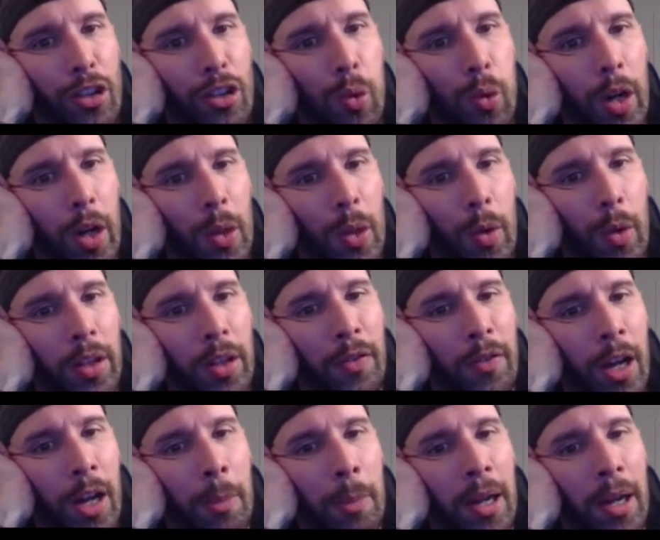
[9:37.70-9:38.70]
21
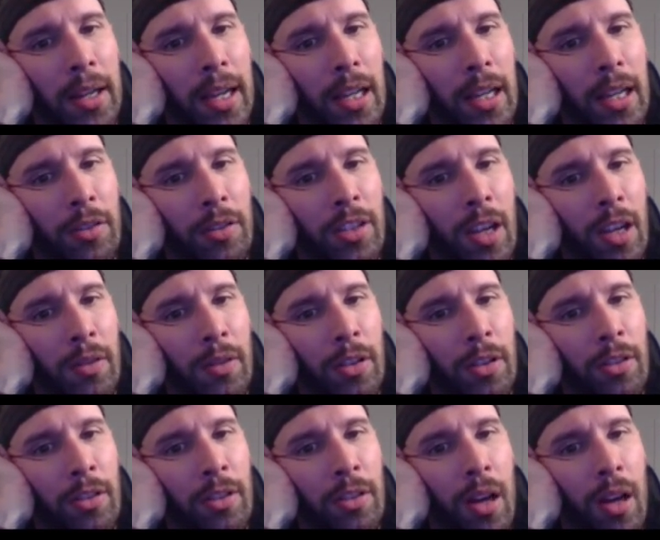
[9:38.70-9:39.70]
divided by -7
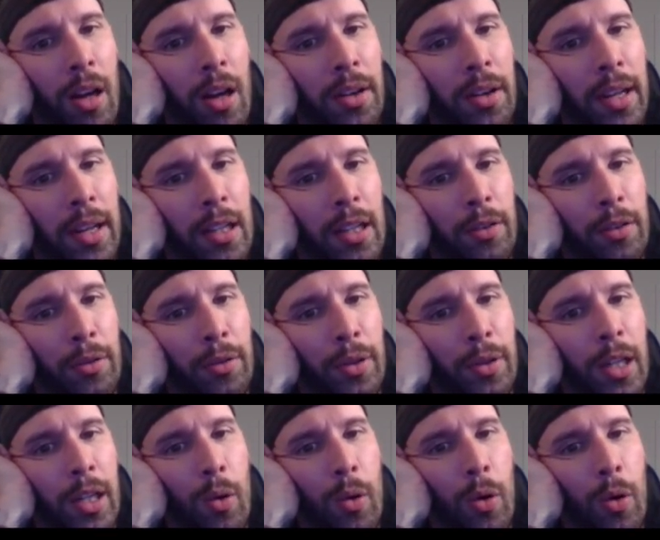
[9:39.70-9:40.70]
is
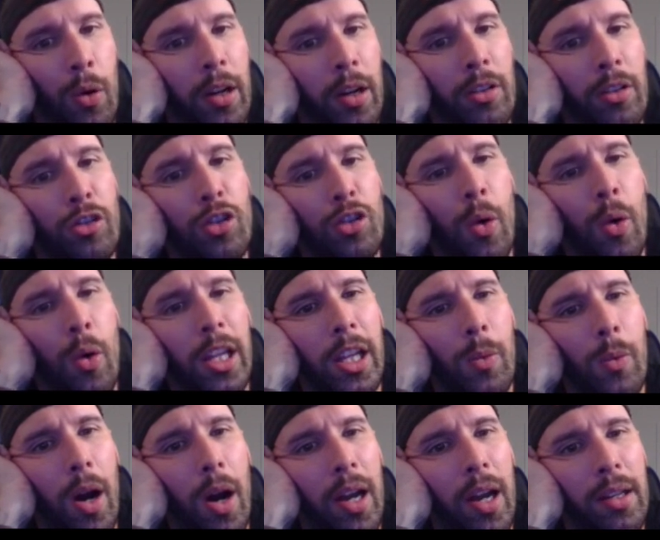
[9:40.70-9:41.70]
-3, or
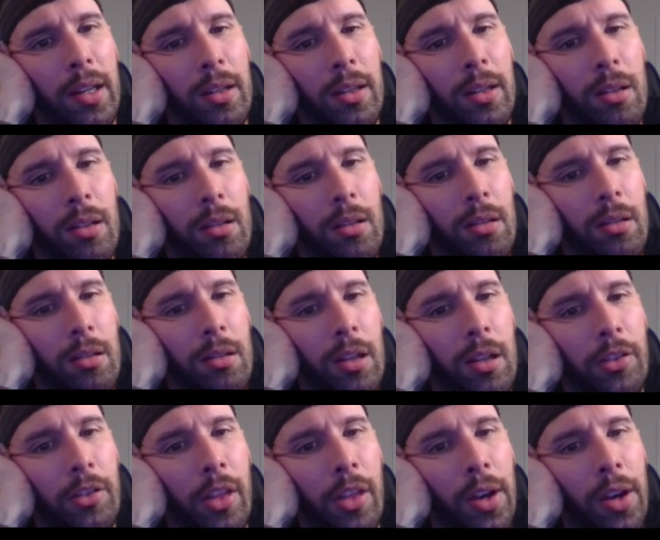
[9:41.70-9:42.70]
21,
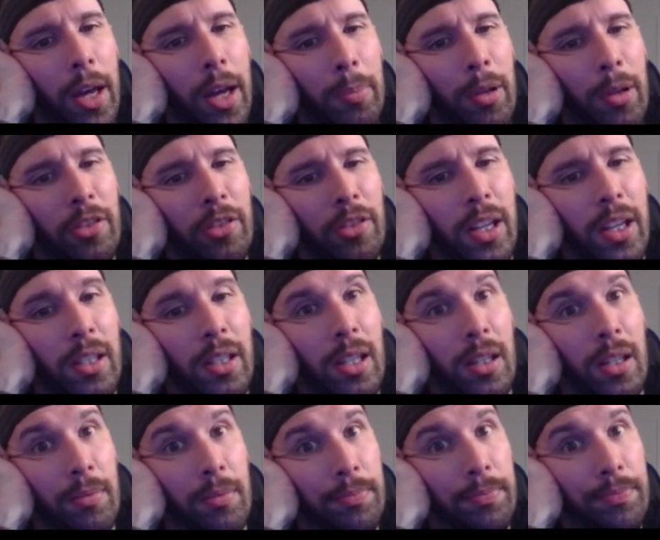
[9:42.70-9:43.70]
because of the 9 plus 10
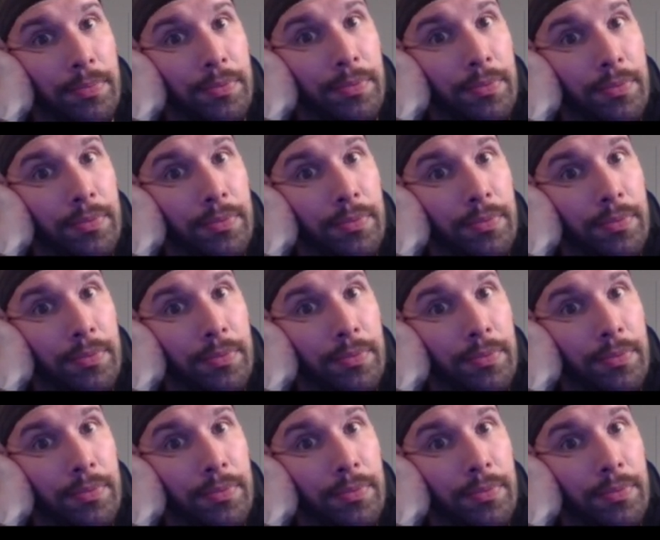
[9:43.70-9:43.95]
kid.